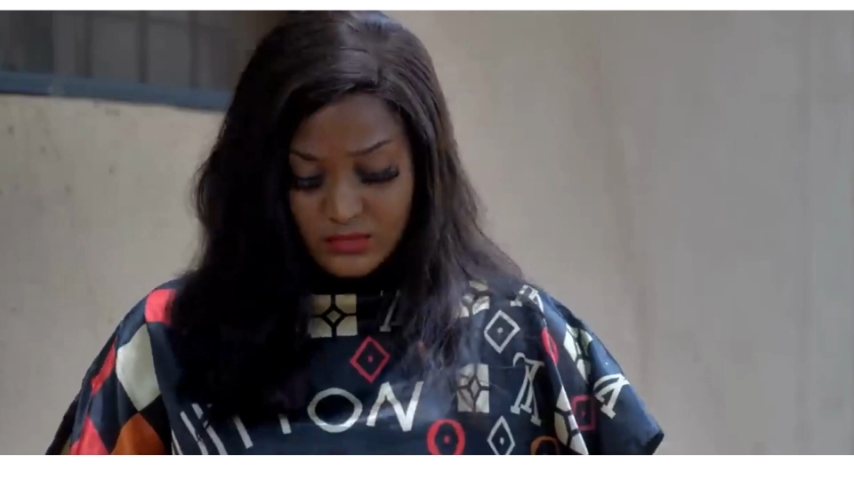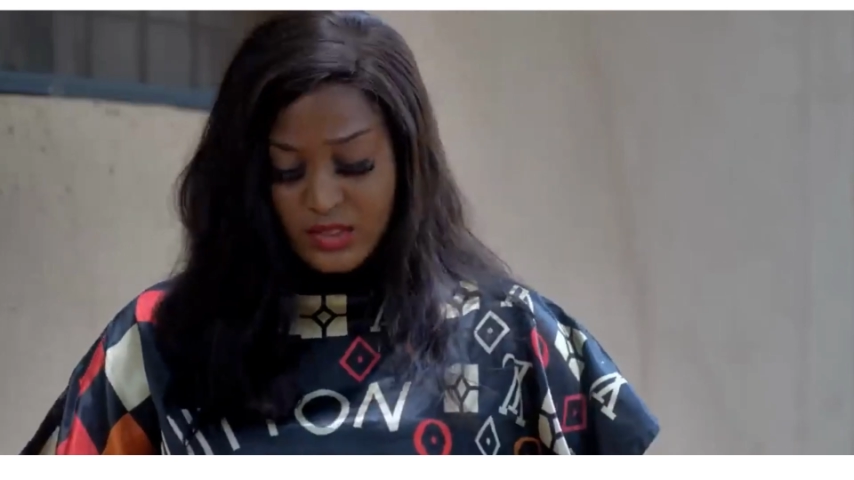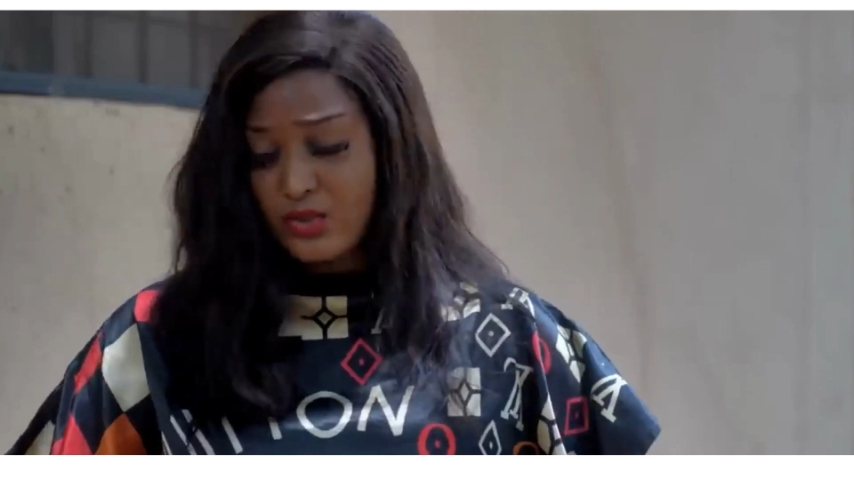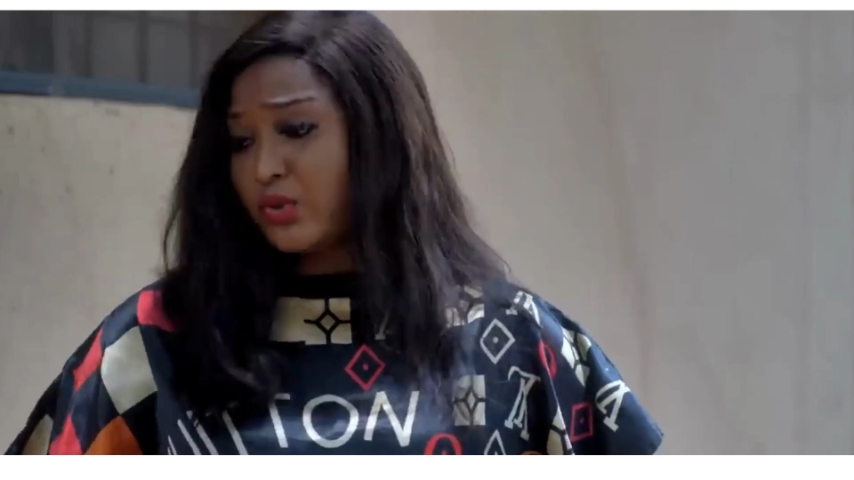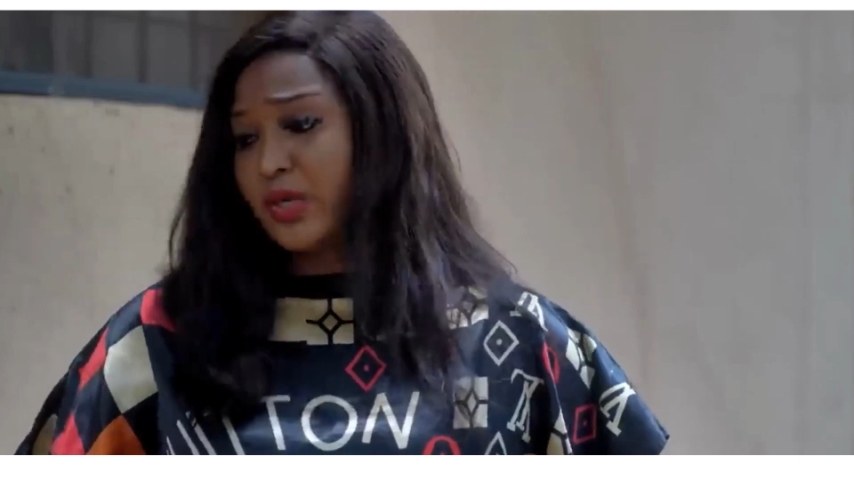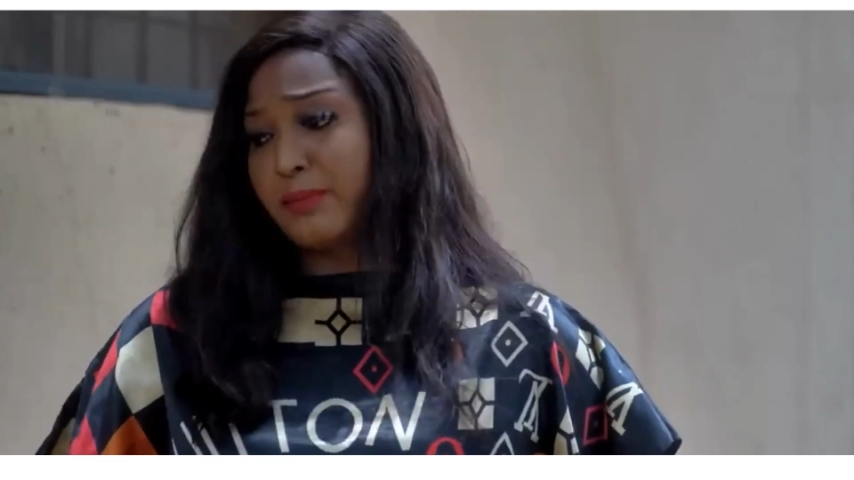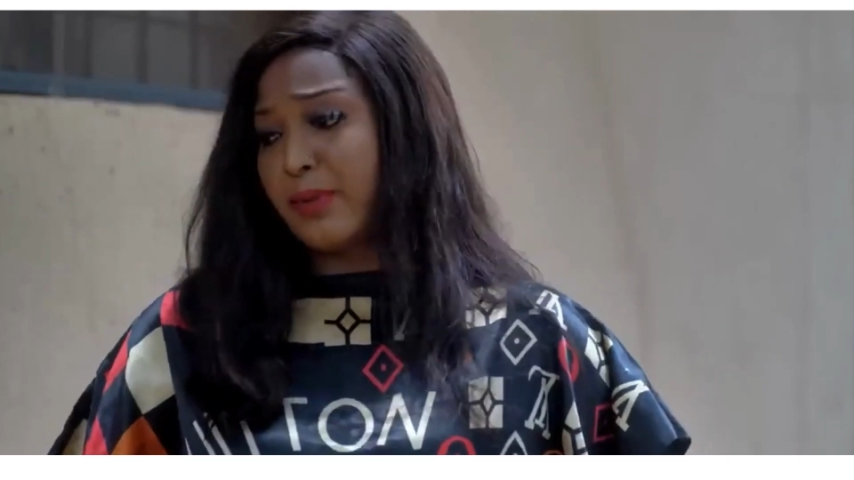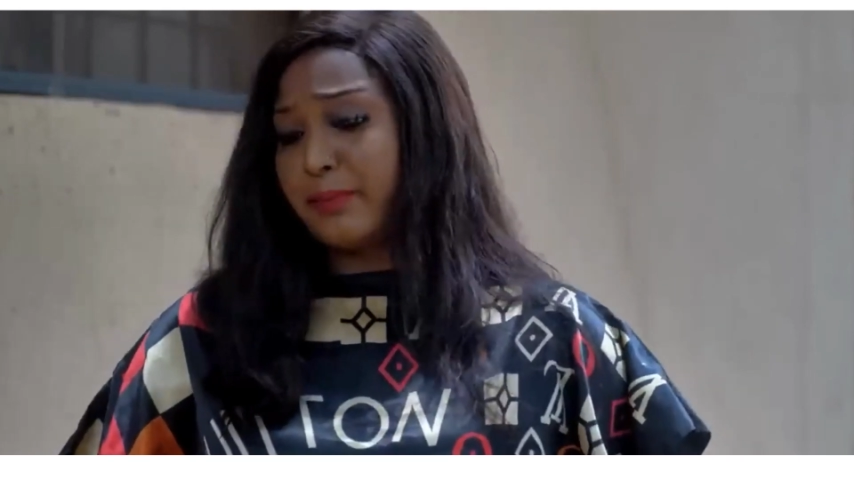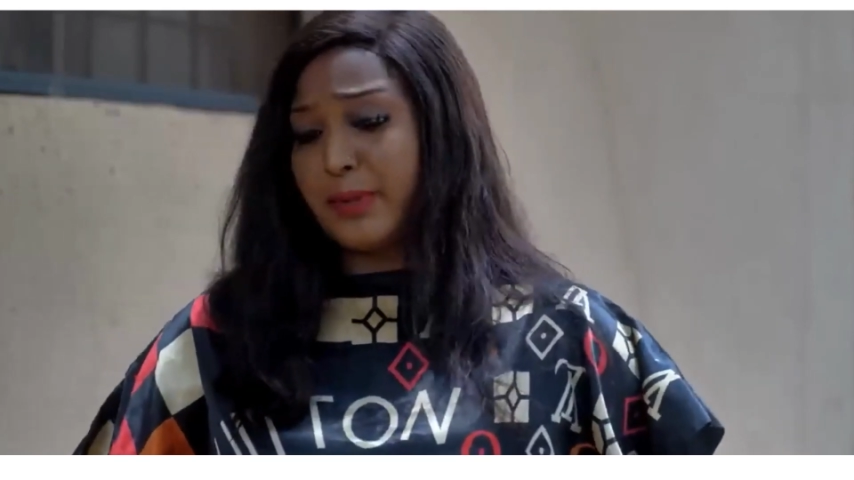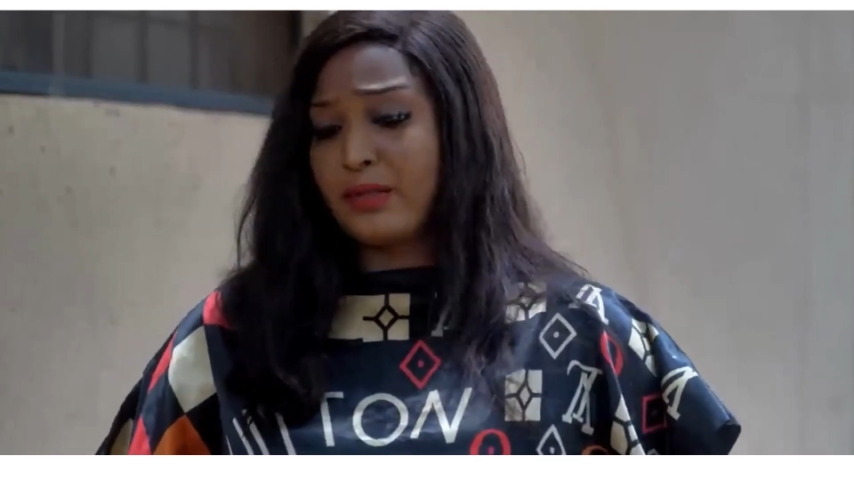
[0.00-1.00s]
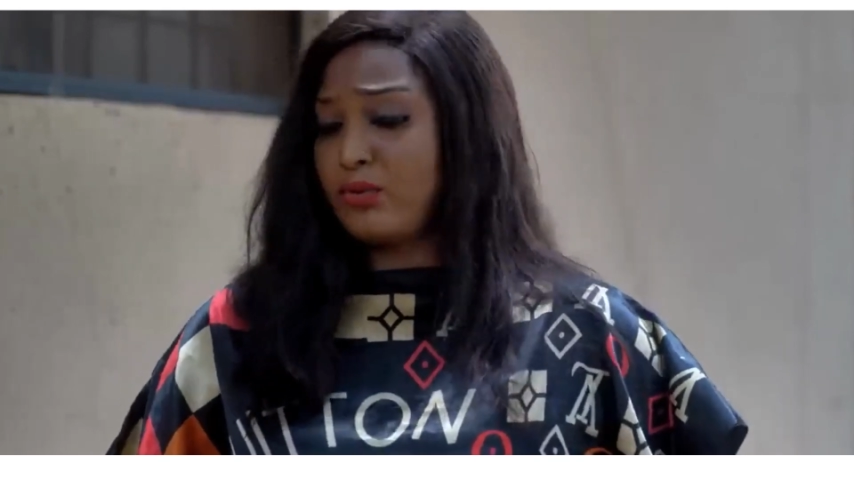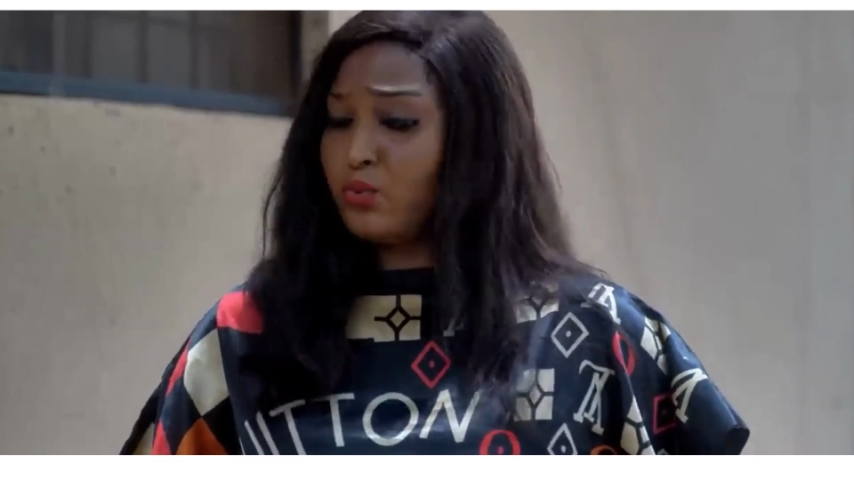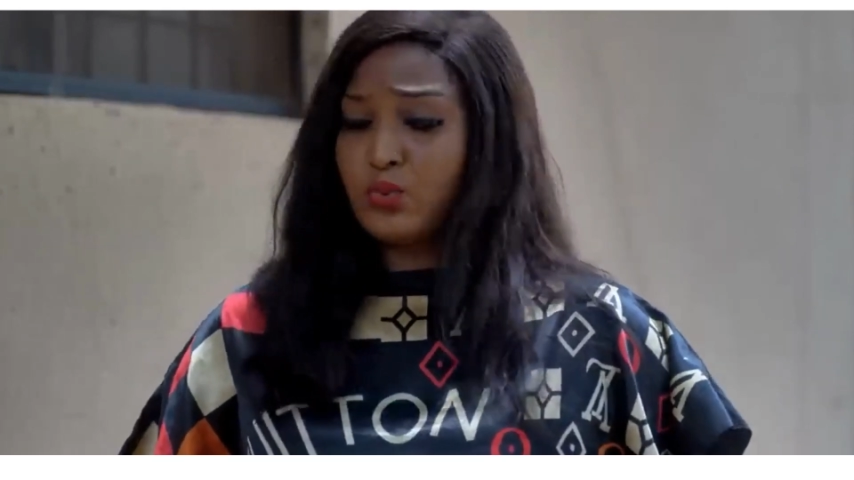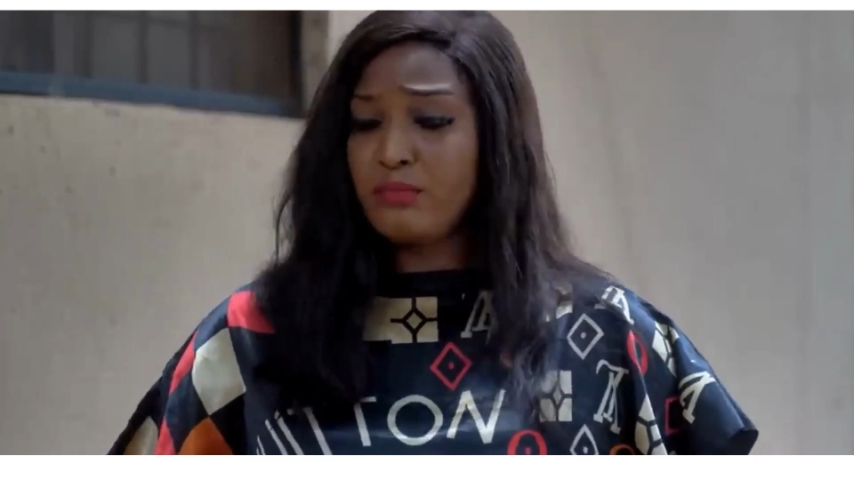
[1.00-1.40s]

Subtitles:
It's okay, Papa. You will